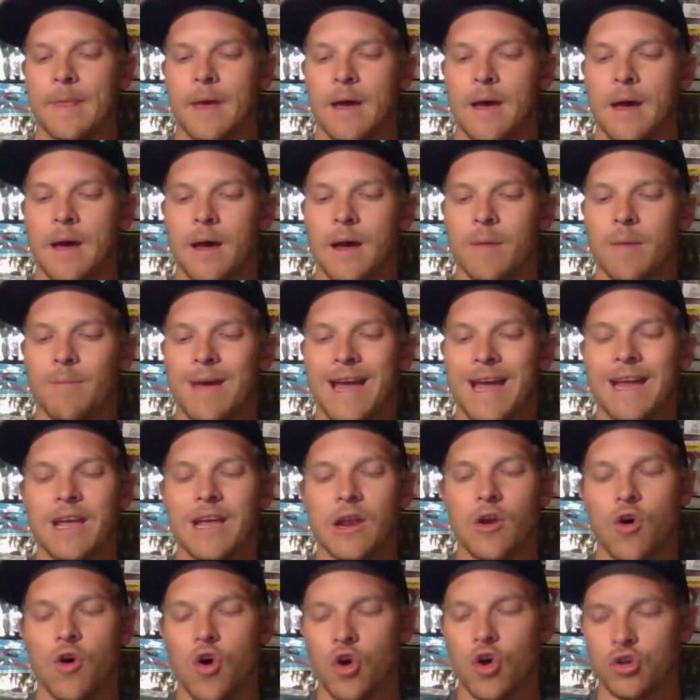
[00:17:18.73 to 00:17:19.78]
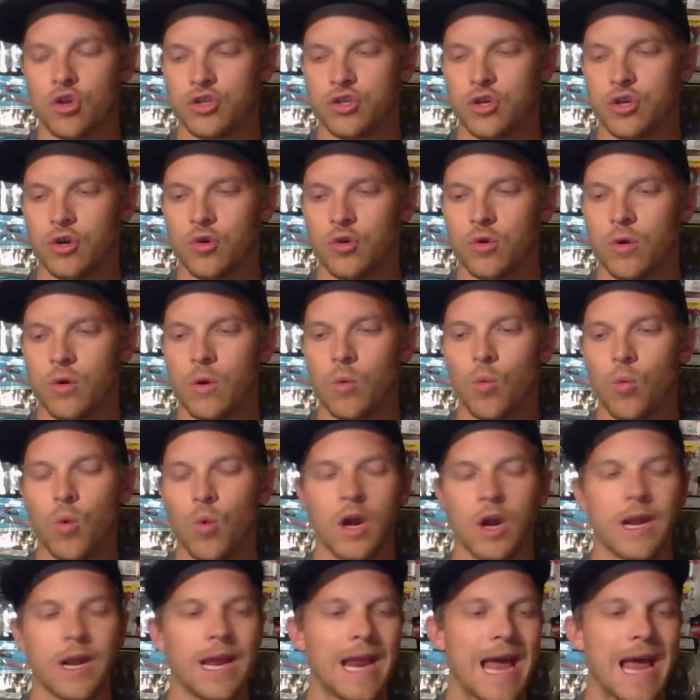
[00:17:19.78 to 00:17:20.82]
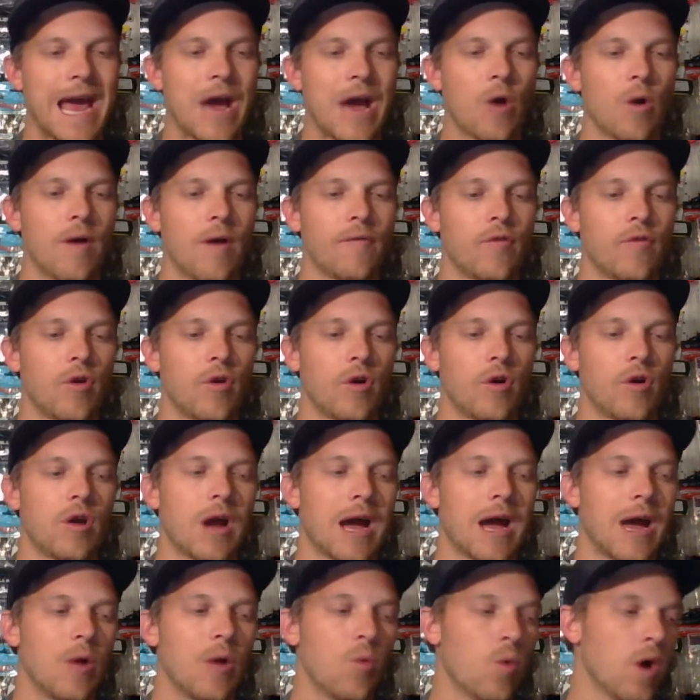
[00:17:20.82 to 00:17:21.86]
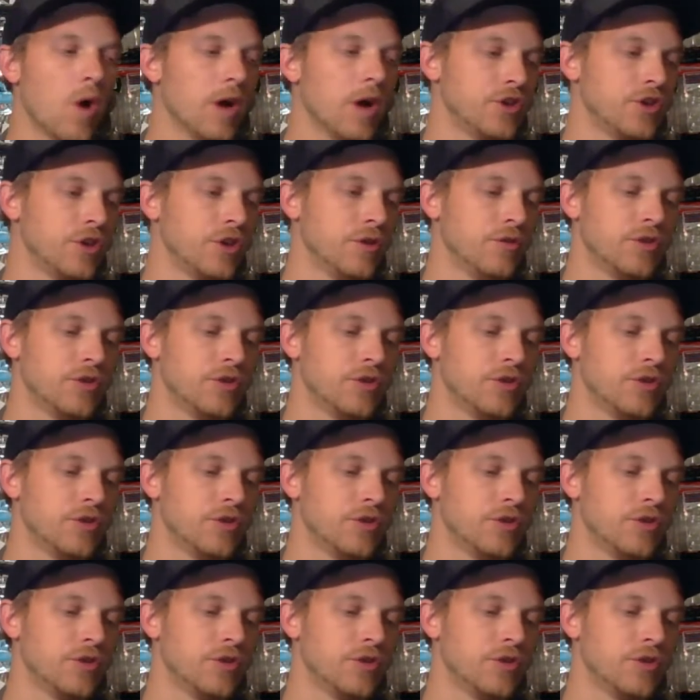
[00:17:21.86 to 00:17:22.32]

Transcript: um, I can also work it however I want to.